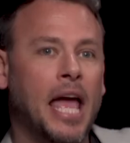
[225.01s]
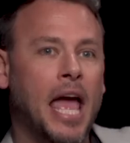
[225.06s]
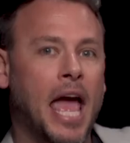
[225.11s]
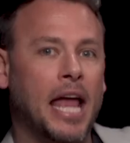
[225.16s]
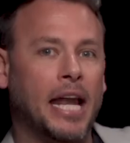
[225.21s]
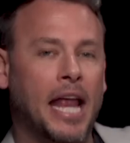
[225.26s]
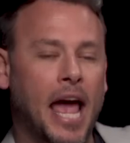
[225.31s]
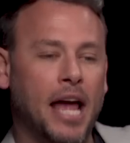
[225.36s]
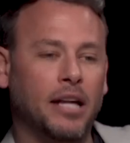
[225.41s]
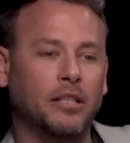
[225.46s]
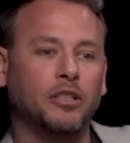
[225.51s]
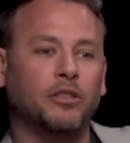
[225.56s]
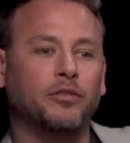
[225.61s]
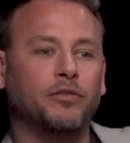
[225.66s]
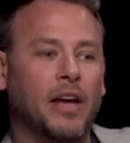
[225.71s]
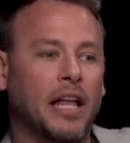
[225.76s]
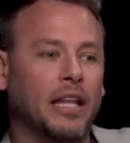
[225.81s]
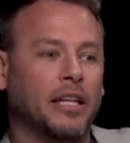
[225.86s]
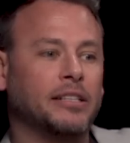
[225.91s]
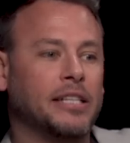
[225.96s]
And how do you
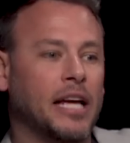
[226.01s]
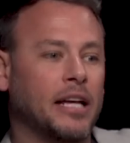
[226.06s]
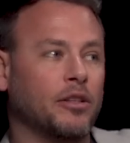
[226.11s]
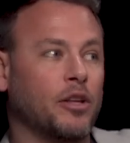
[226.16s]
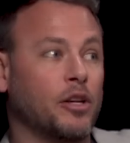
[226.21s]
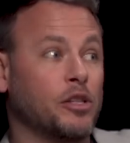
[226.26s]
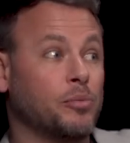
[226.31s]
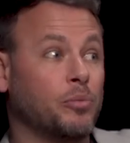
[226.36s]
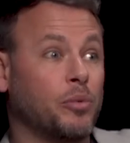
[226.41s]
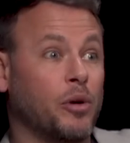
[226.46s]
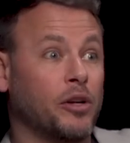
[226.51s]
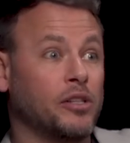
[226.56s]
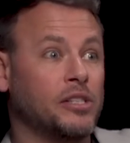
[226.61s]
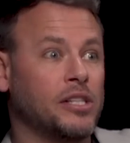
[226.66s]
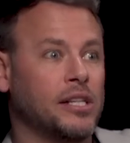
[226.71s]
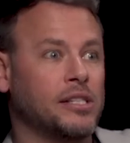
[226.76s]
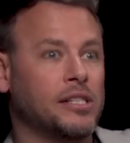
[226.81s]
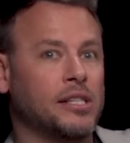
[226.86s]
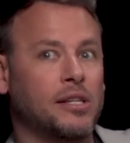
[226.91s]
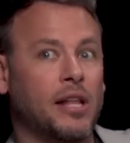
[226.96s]
validate those
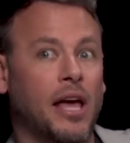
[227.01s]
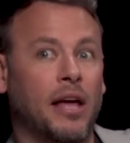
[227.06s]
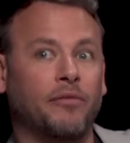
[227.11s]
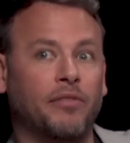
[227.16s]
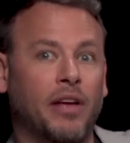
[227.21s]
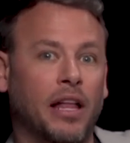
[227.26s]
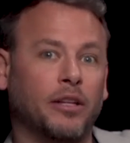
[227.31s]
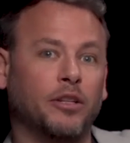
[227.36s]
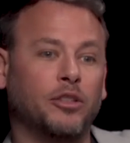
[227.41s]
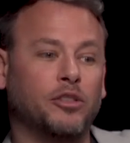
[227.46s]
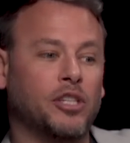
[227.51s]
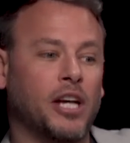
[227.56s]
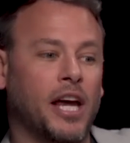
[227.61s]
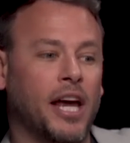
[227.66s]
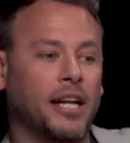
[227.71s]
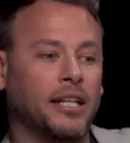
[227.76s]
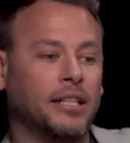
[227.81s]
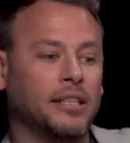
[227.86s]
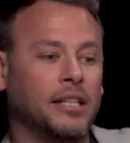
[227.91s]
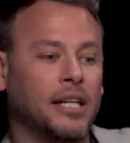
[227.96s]
processes in that value
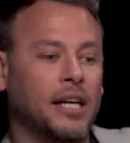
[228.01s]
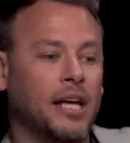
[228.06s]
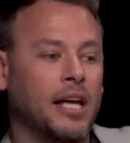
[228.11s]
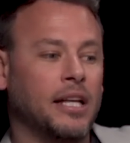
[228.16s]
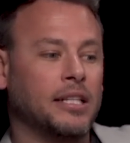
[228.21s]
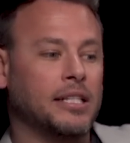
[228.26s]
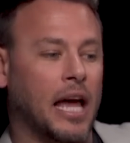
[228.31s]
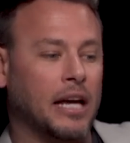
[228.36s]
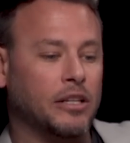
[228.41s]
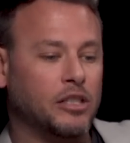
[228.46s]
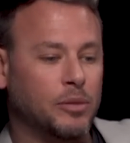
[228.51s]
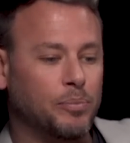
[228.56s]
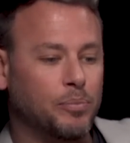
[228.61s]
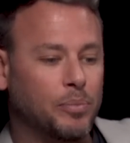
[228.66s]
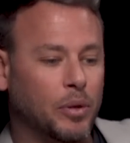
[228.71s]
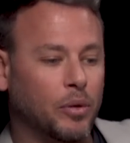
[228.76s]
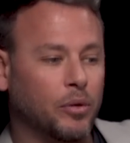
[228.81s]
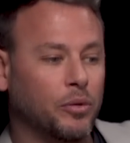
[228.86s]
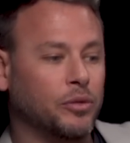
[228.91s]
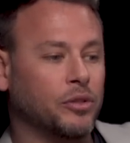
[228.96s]
chain to actually
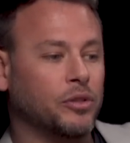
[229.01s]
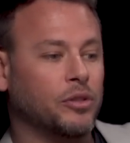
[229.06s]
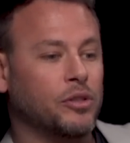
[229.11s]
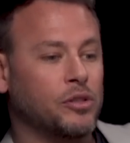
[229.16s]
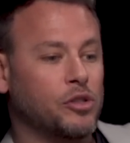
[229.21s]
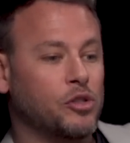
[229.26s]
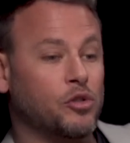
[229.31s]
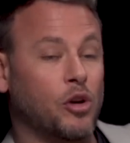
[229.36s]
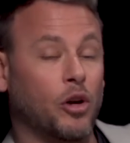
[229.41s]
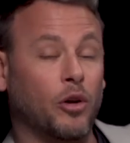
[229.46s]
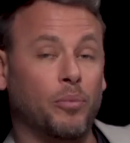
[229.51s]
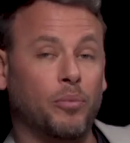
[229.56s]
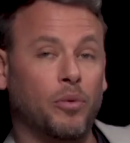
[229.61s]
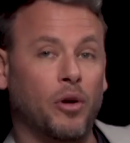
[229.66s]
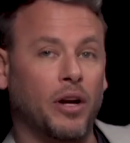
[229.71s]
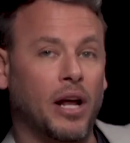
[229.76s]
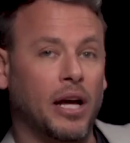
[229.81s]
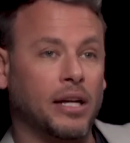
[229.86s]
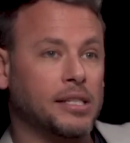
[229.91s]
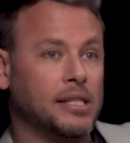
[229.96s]
build stronger
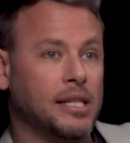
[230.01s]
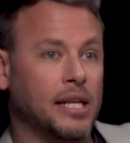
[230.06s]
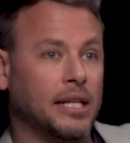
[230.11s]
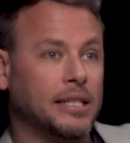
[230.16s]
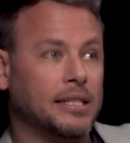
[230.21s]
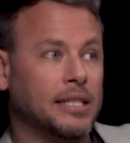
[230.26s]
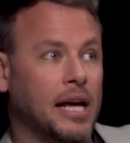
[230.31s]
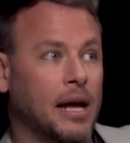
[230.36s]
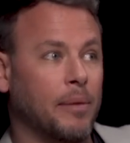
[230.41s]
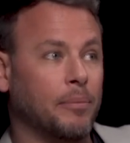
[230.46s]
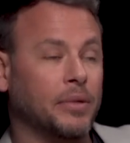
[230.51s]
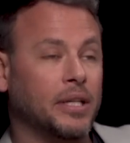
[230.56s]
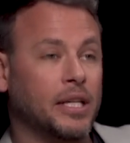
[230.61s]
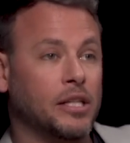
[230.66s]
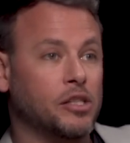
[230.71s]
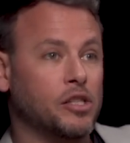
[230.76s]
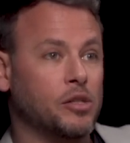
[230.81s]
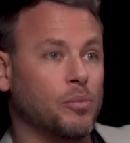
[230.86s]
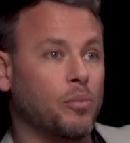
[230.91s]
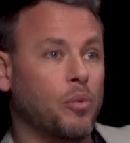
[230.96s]
products that can
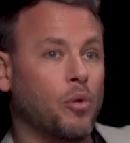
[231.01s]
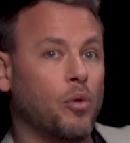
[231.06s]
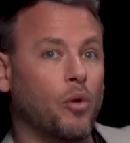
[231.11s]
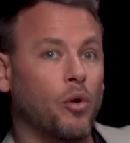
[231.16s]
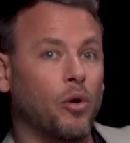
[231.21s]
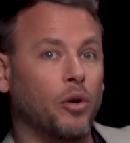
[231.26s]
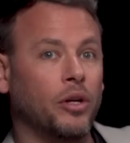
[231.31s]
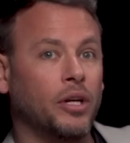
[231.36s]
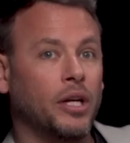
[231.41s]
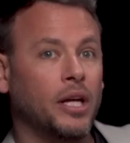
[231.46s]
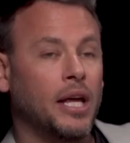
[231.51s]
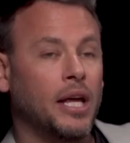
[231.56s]
support